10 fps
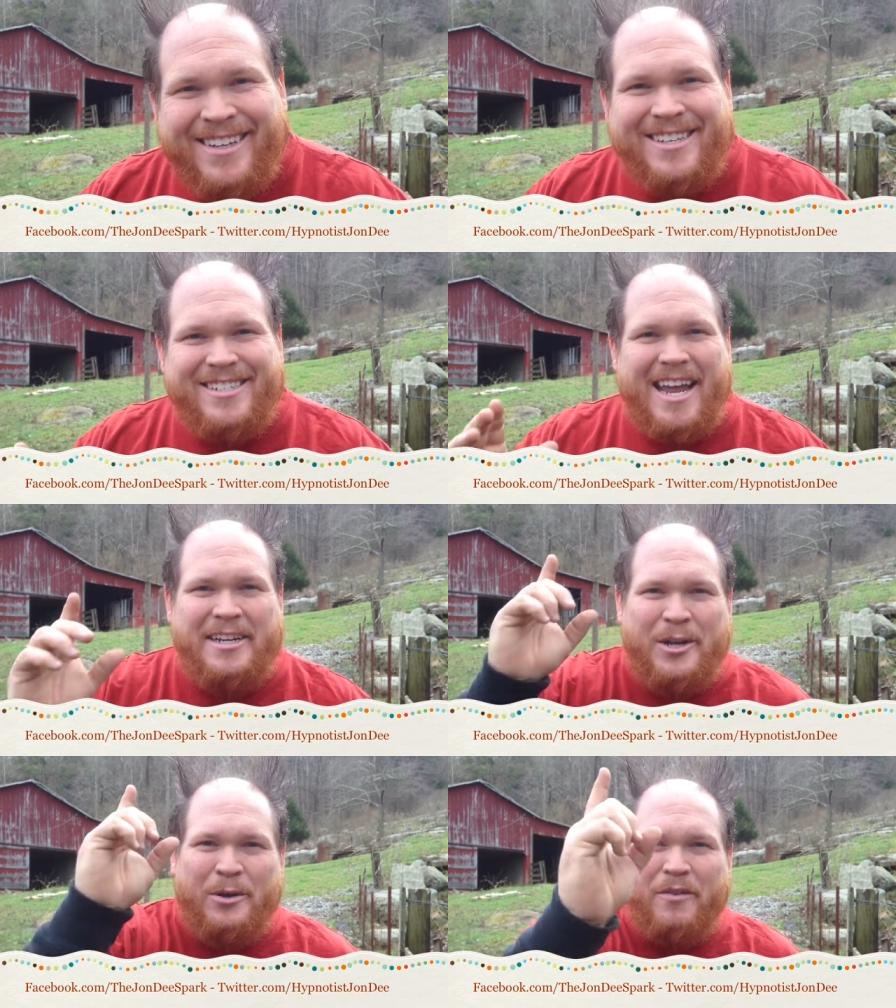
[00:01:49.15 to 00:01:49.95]
Stay
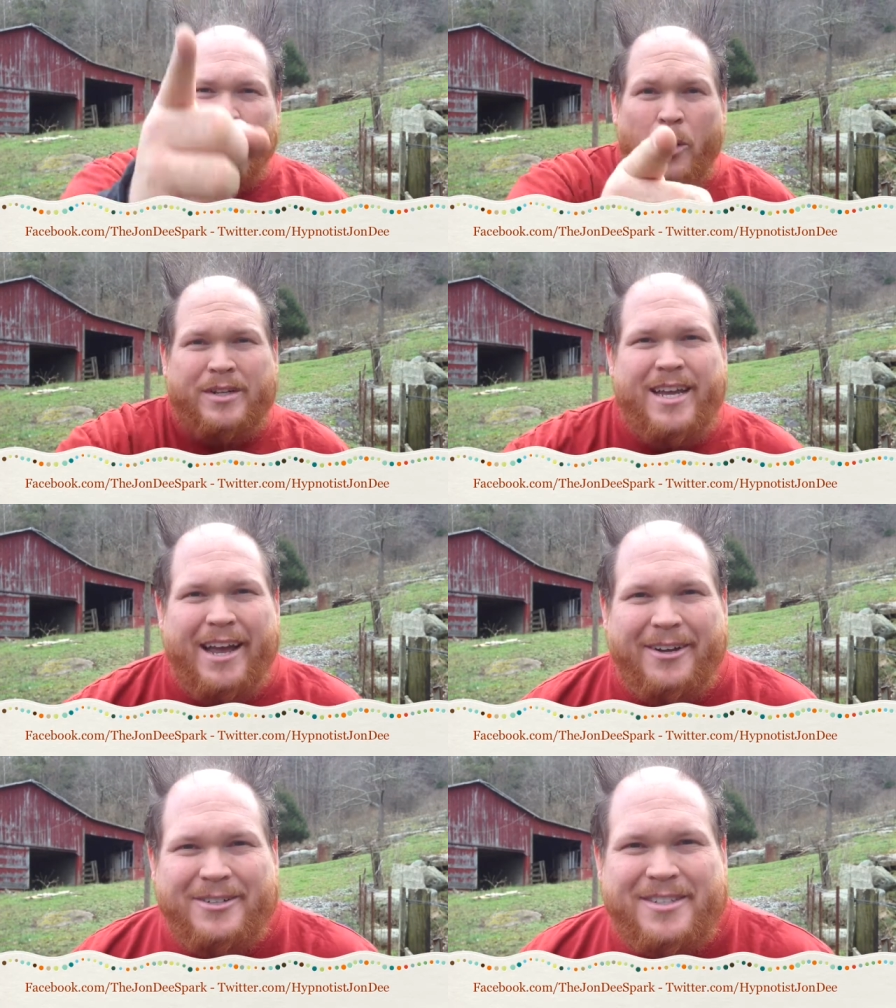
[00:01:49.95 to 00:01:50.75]
tuned for more
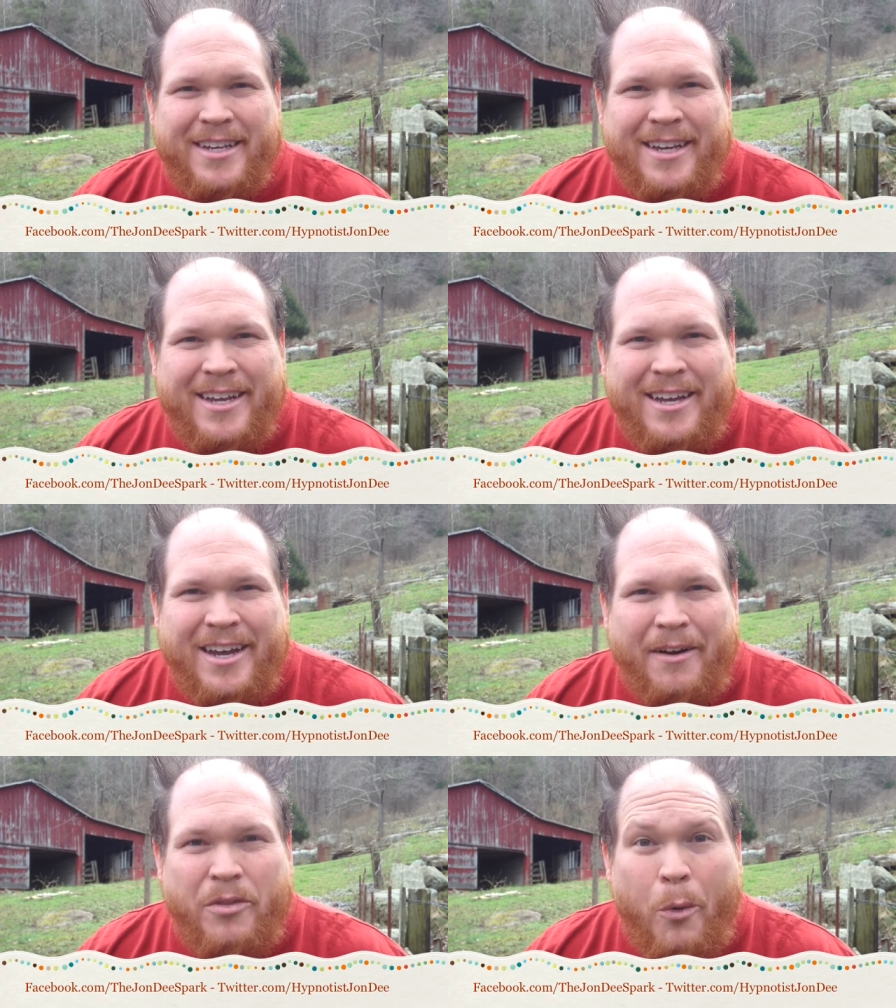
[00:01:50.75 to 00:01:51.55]
tales
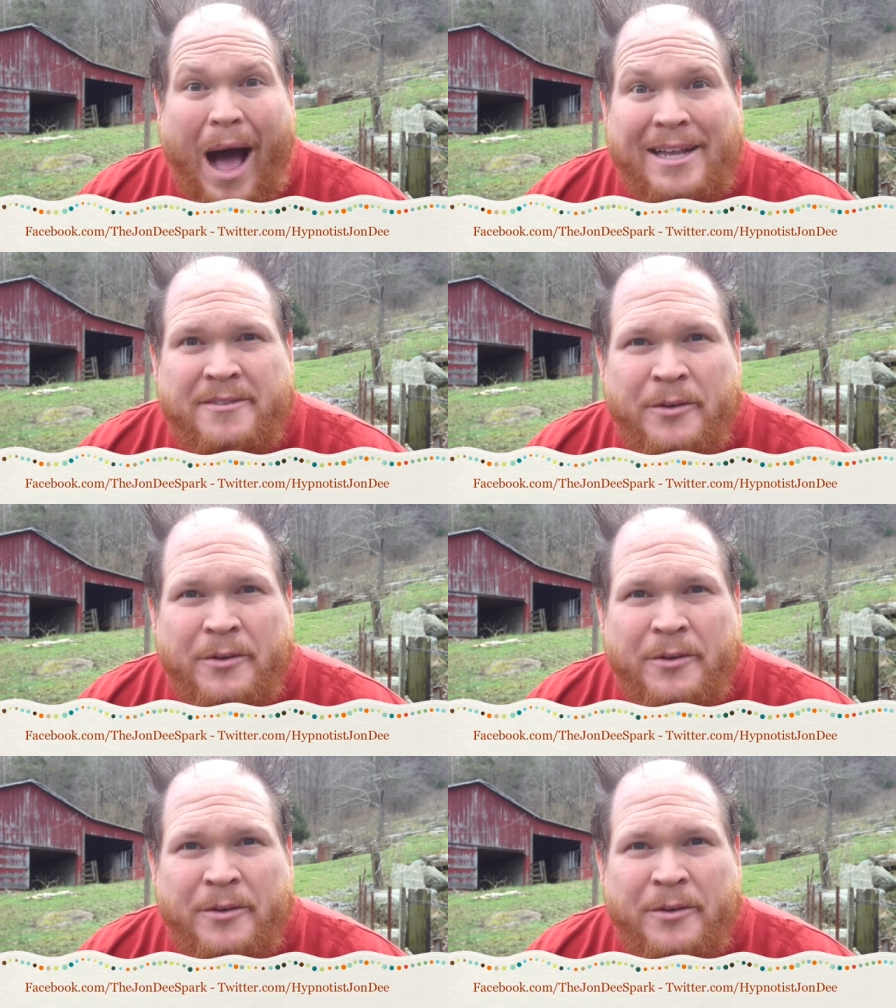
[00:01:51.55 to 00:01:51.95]
of the wise